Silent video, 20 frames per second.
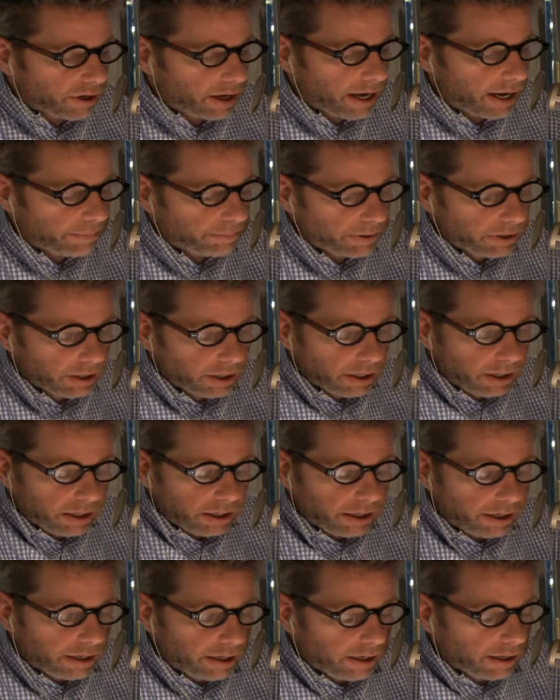time
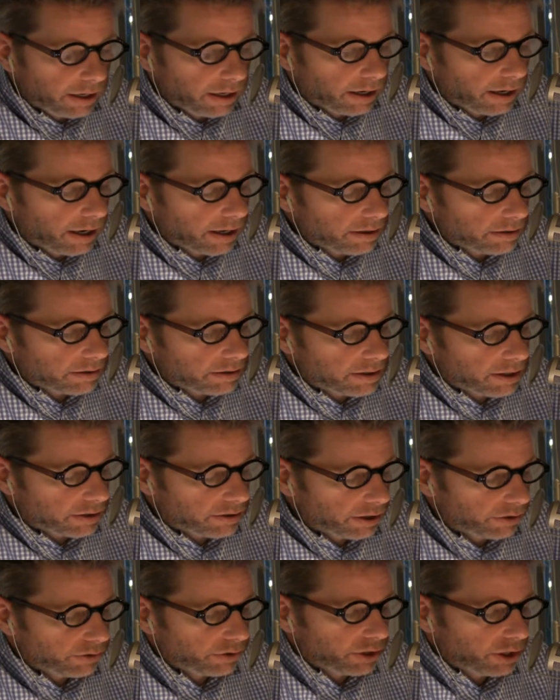in uh,
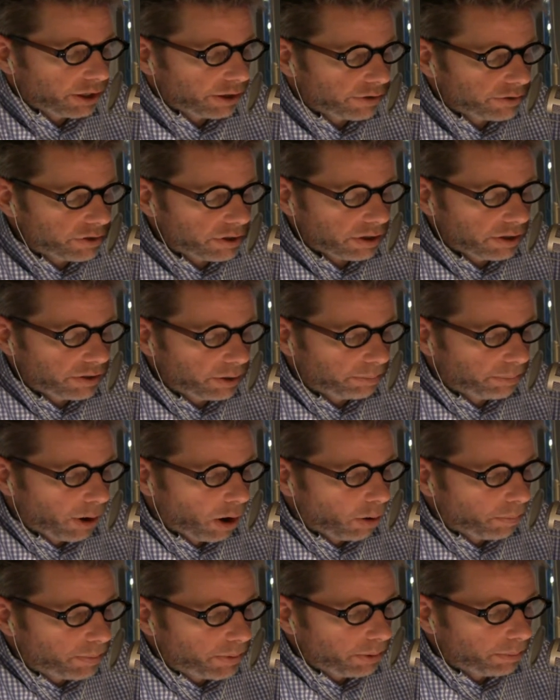600 years, the
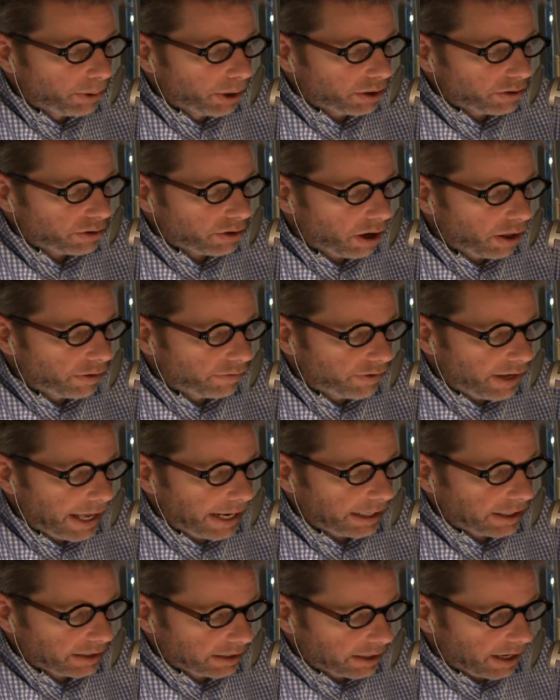Pope. The book is called The
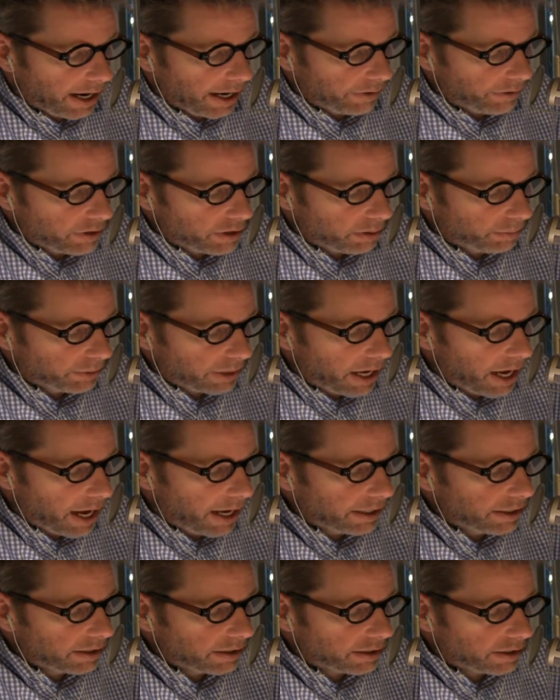Vatican Diaries, a
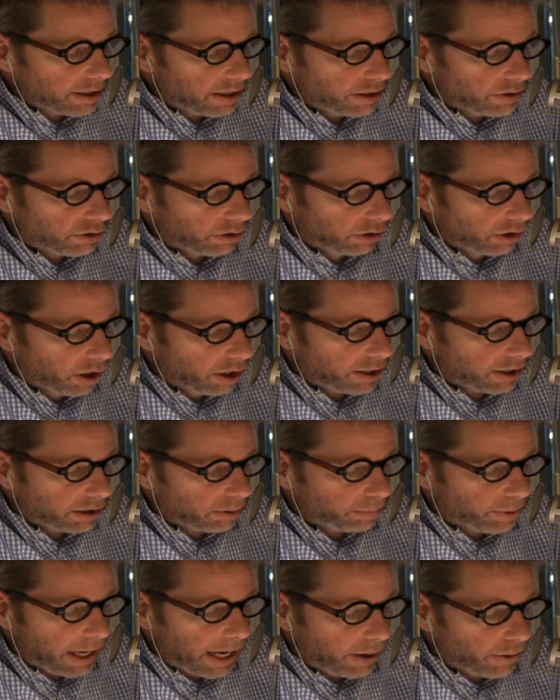behind the scenes look at
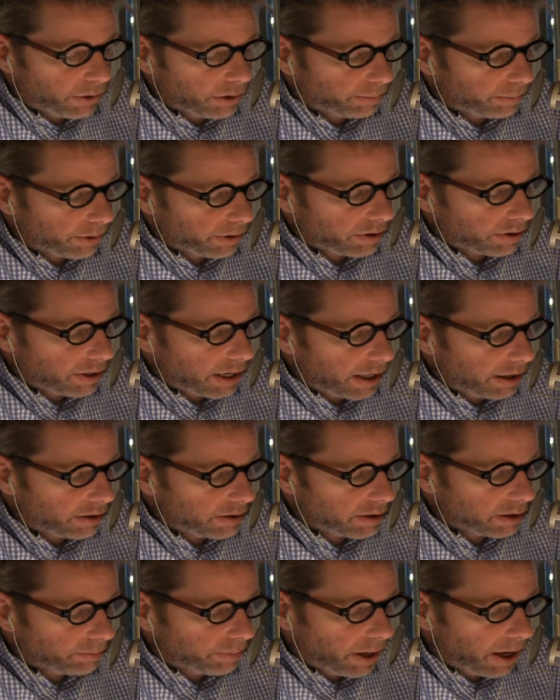the power, the
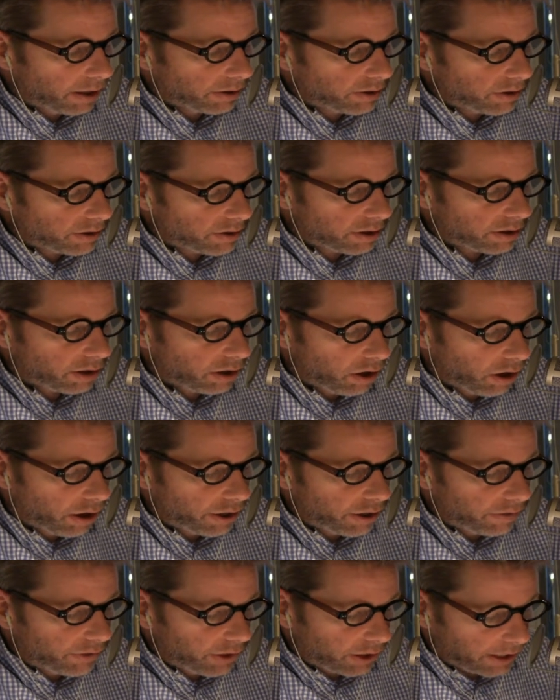personalities, and the politics at the
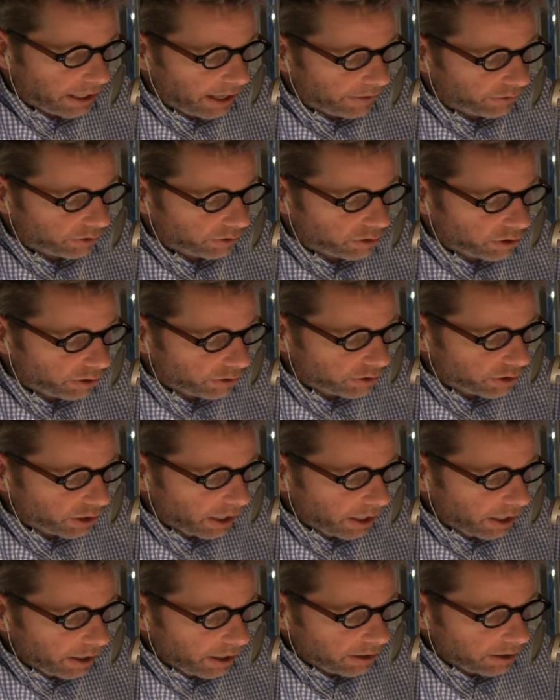heart of the Catholic Church.
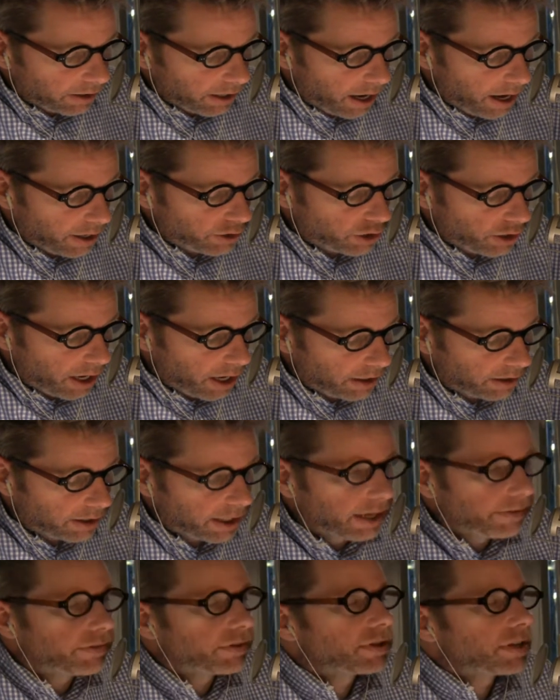Don, John
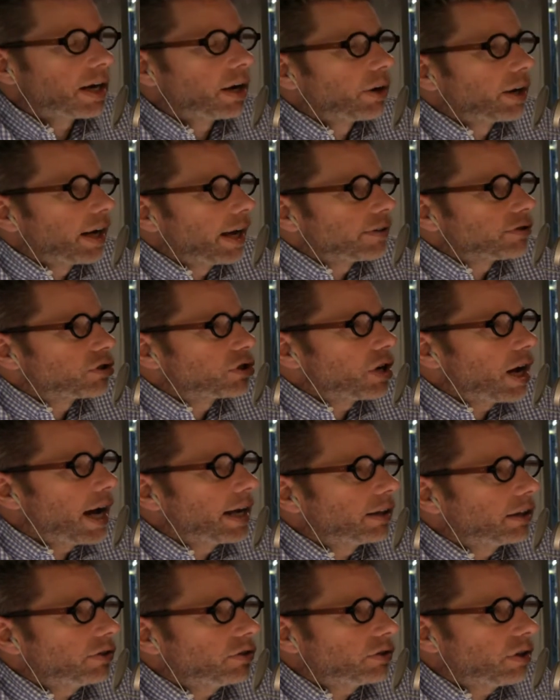Thavis, our guest.
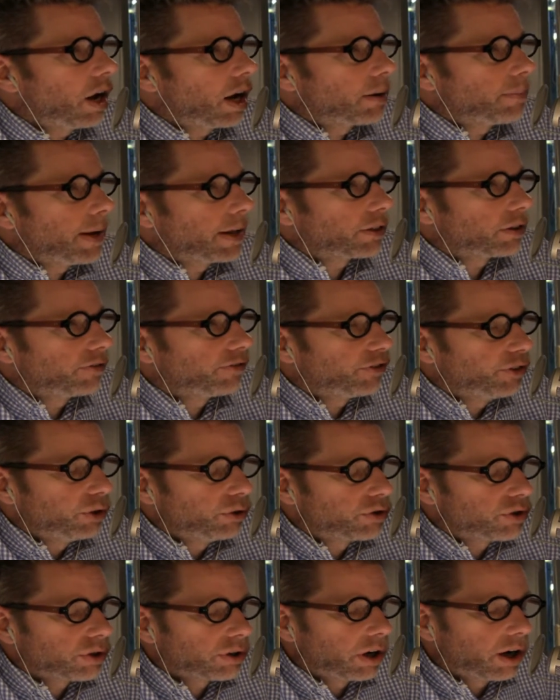John, let's talk about the
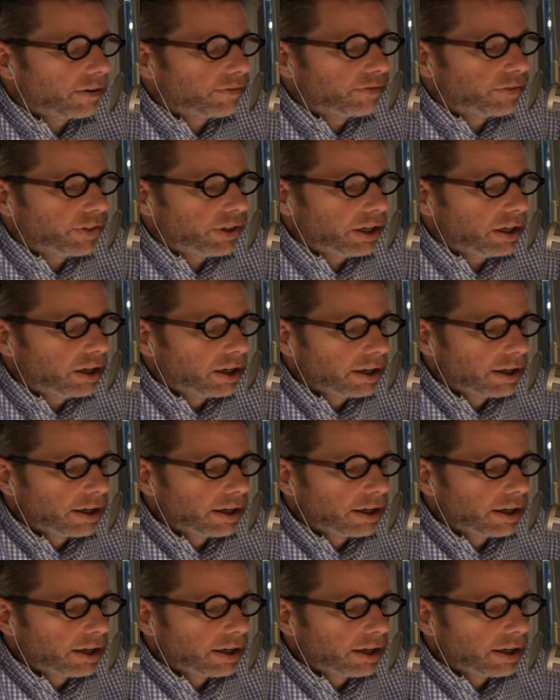future of the